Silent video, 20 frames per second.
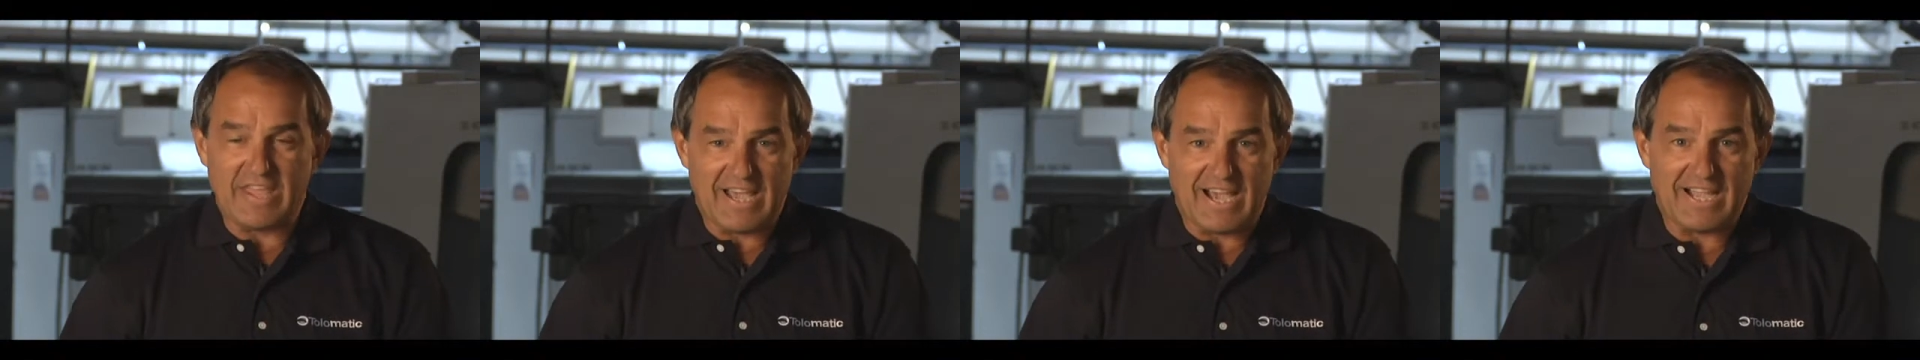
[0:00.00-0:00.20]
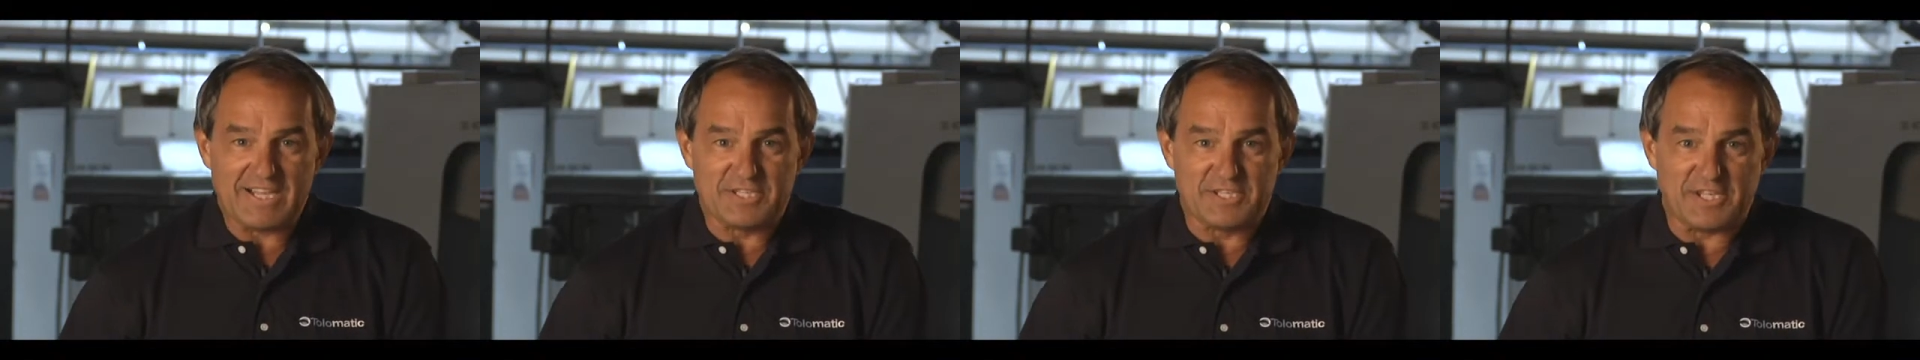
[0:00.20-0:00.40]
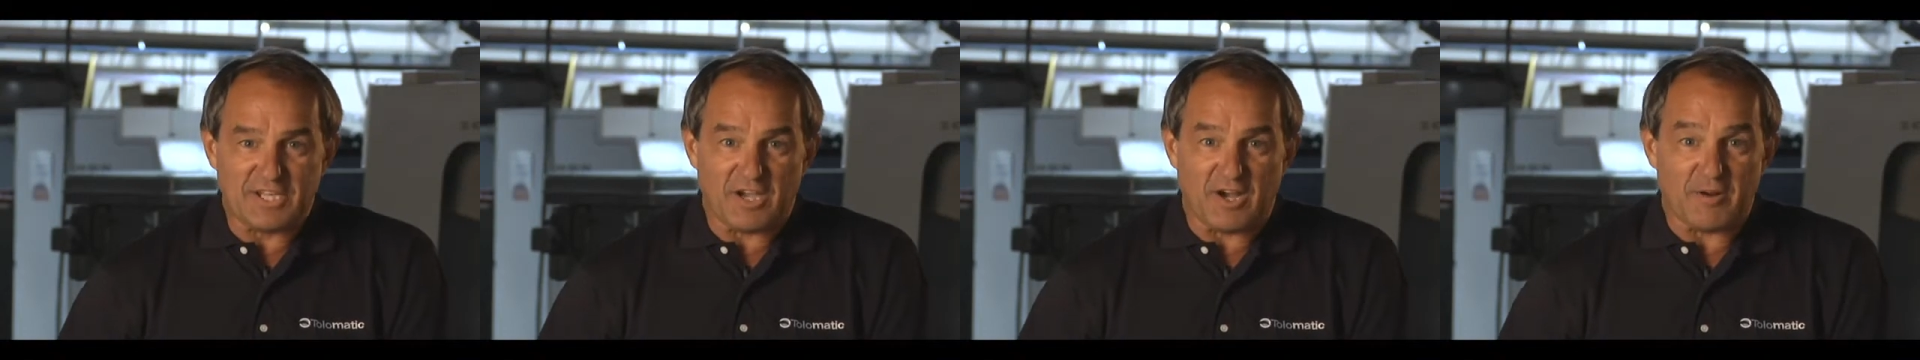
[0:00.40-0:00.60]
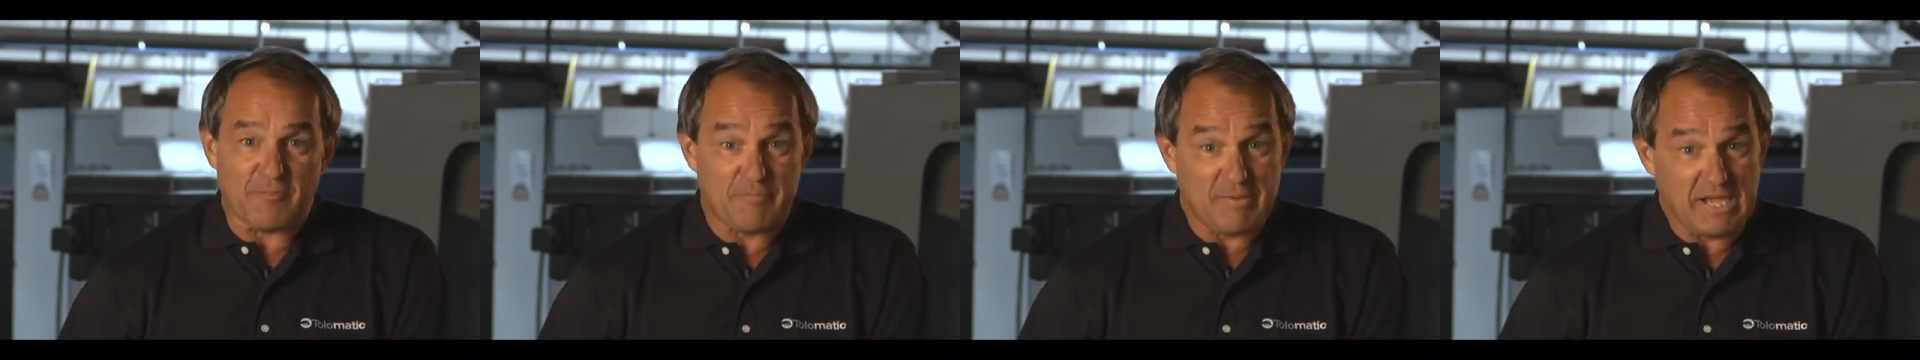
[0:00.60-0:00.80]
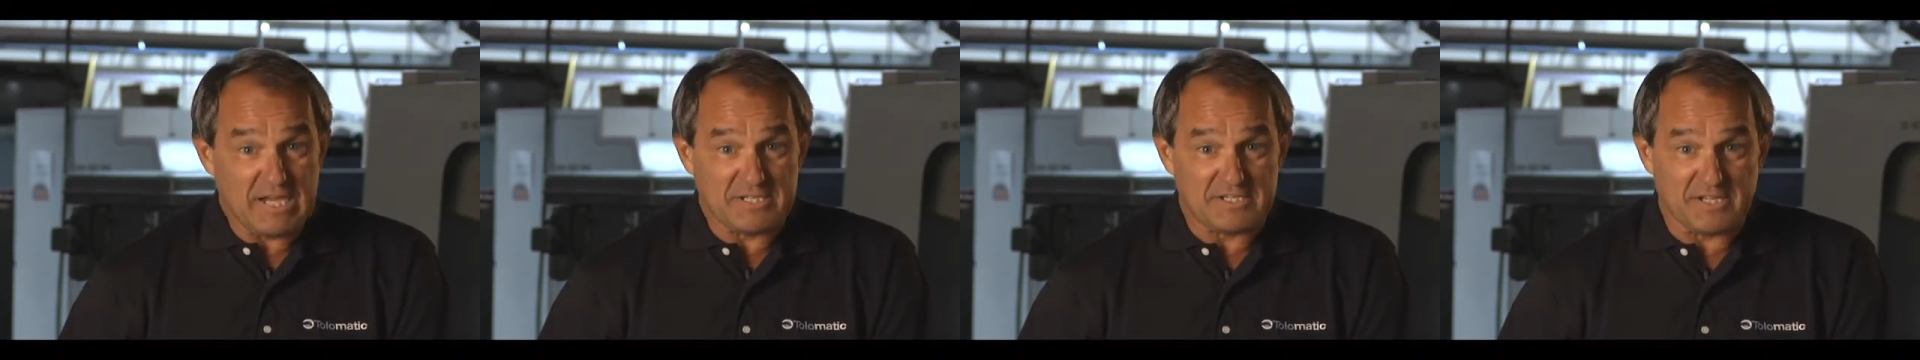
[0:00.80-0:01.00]
the
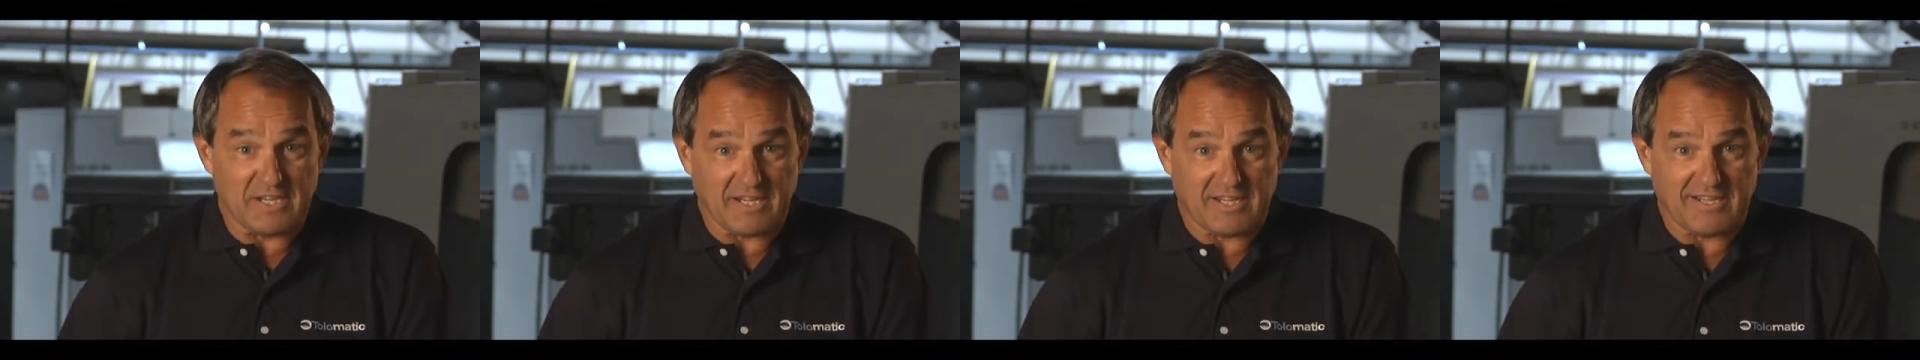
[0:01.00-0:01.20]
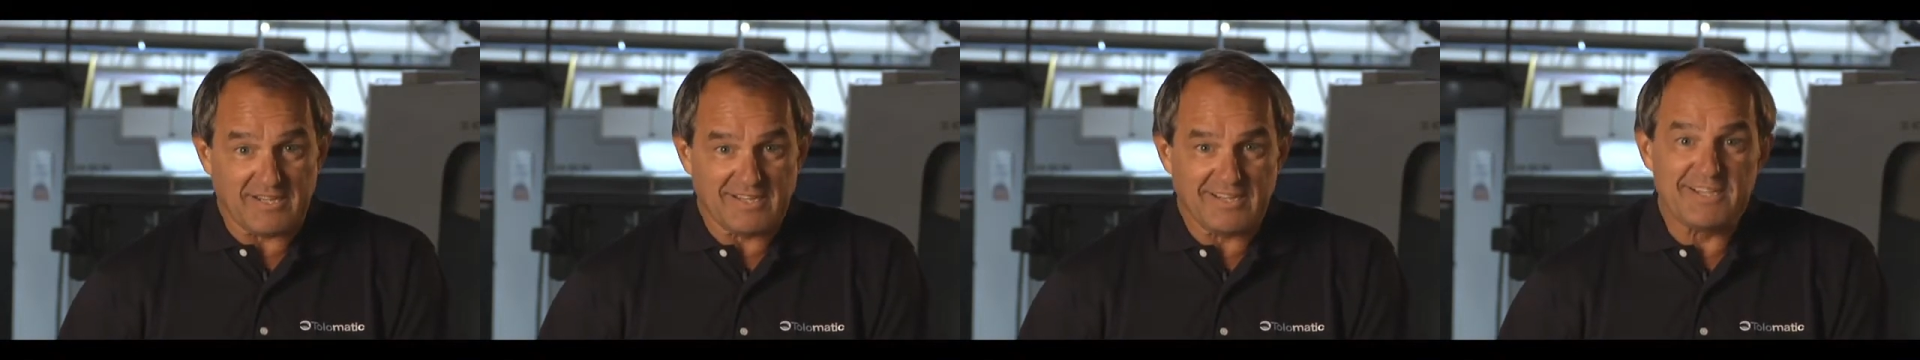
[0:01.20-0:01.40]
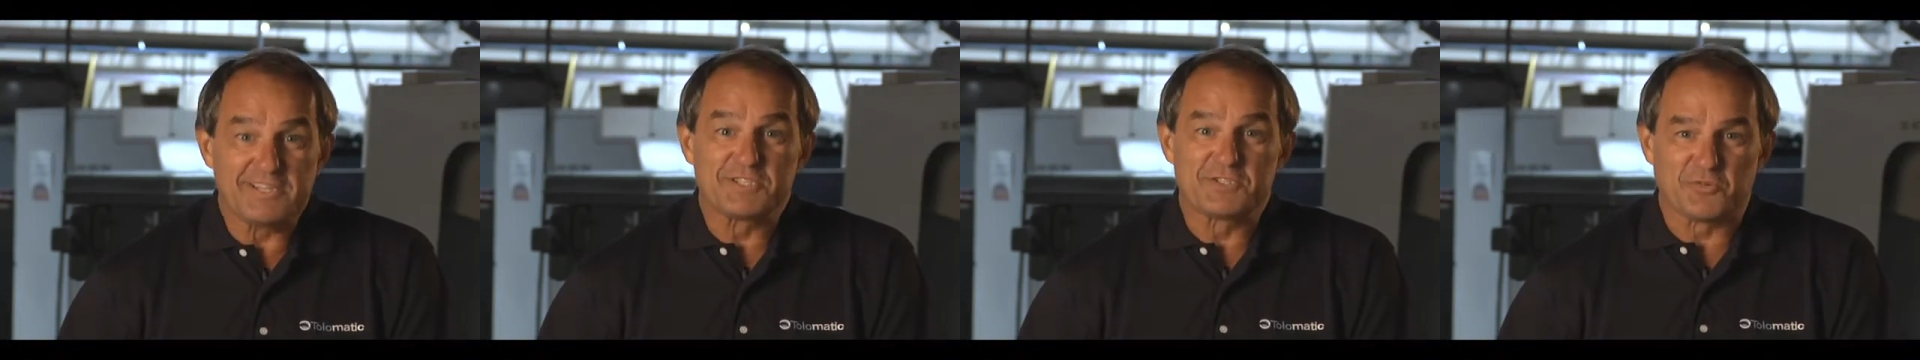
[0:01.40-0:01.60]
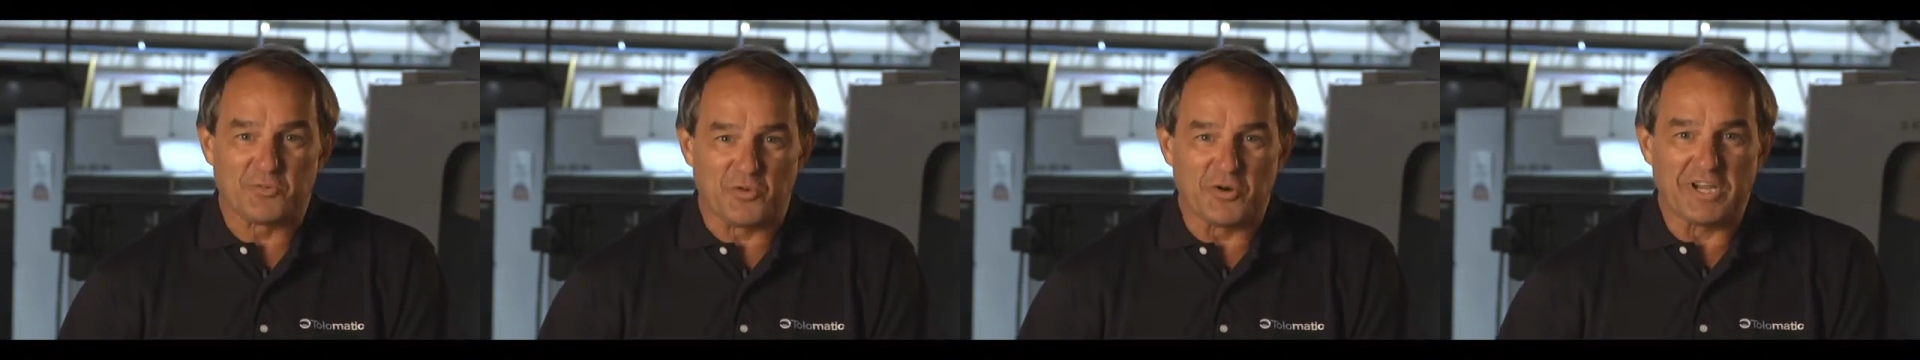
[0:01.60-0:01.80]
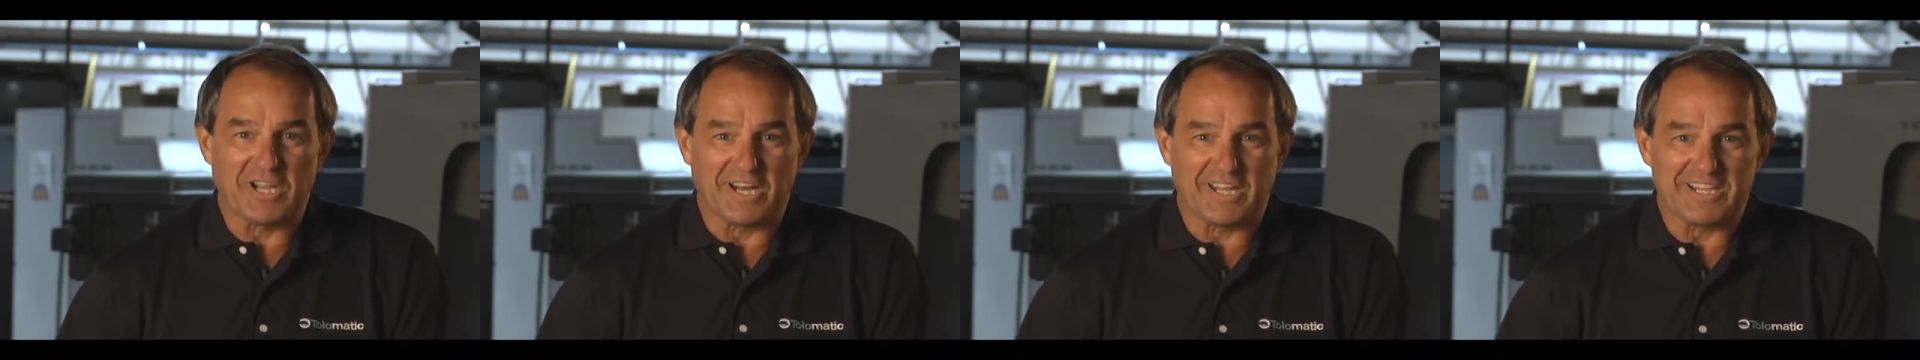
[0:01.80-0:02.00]
ICR Basic is
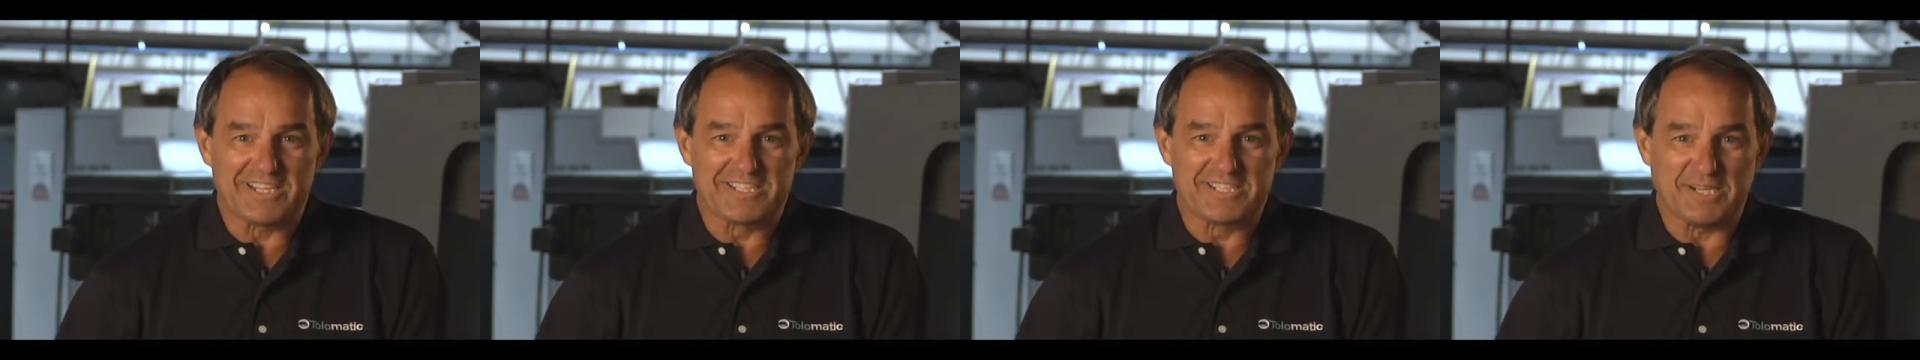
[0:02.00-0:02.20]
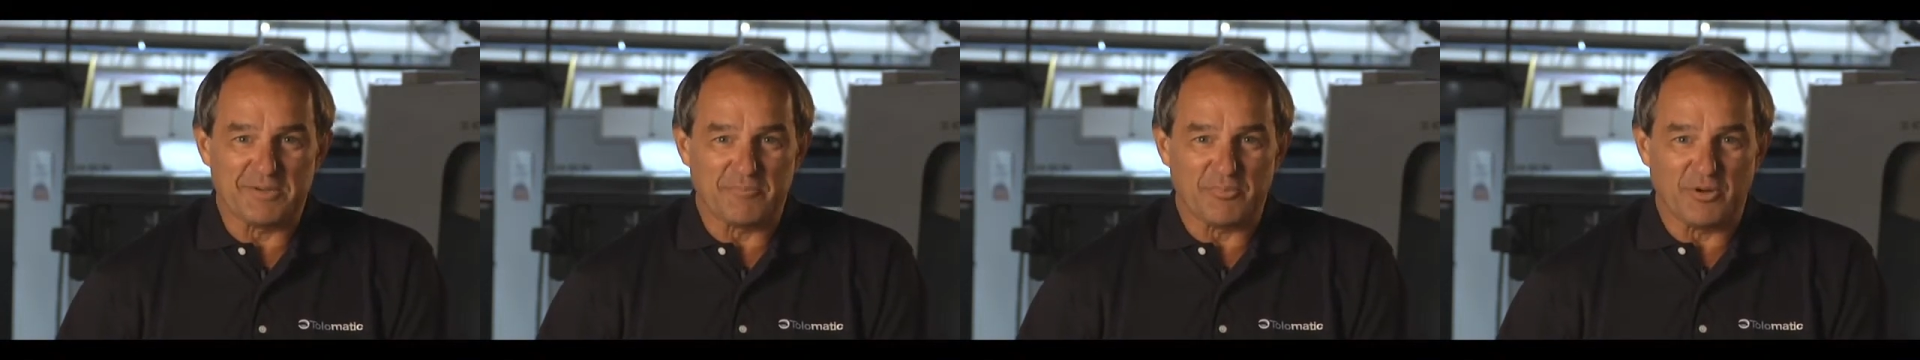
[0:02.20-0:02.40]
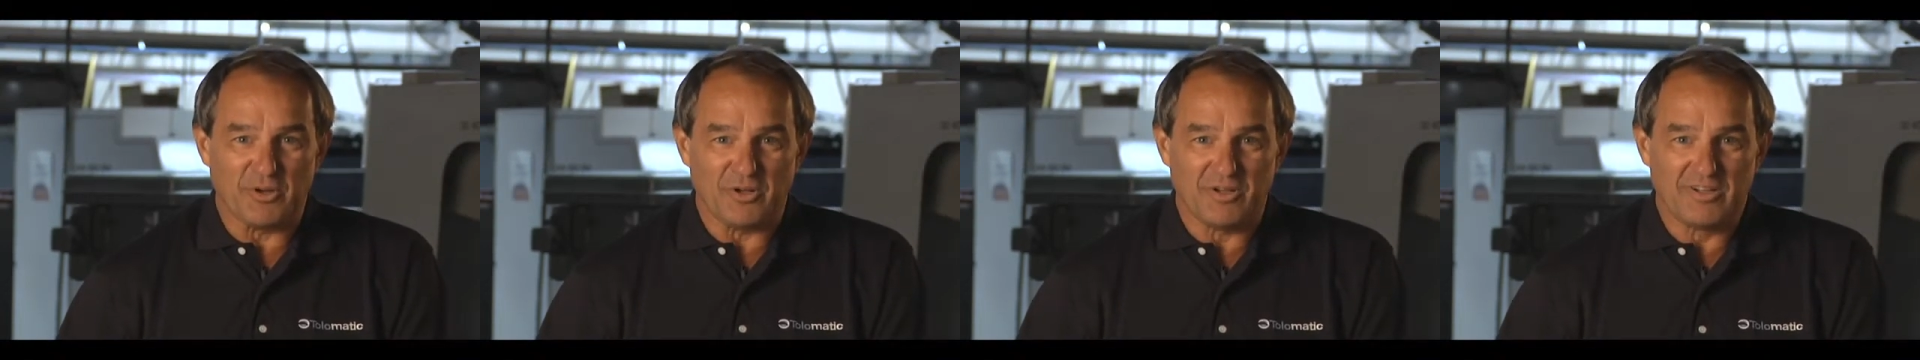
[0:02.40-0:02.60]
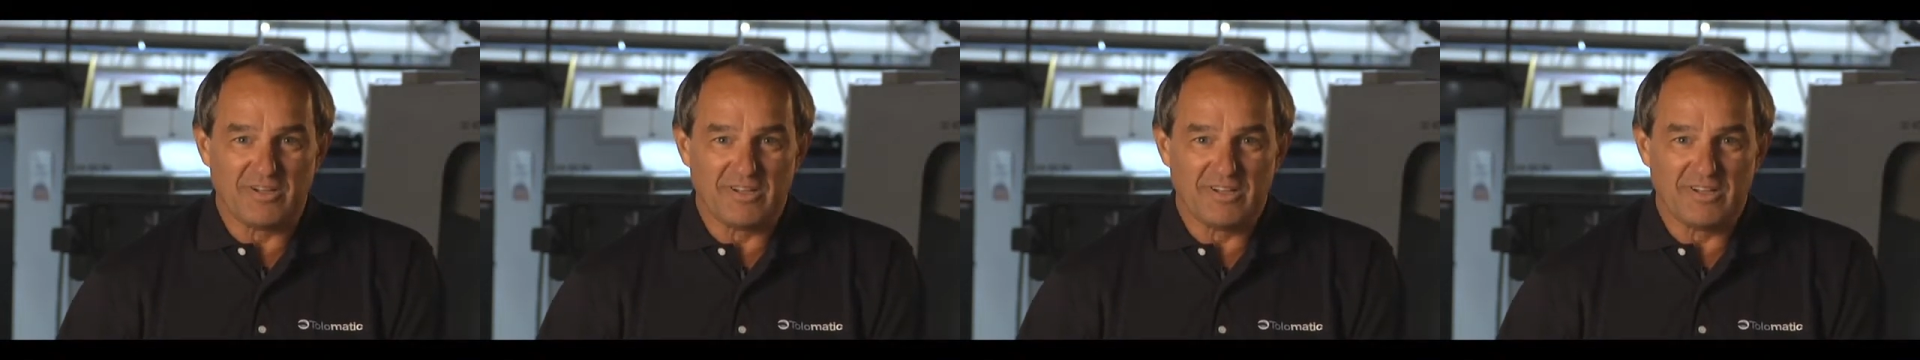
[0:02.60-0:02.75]
really simple.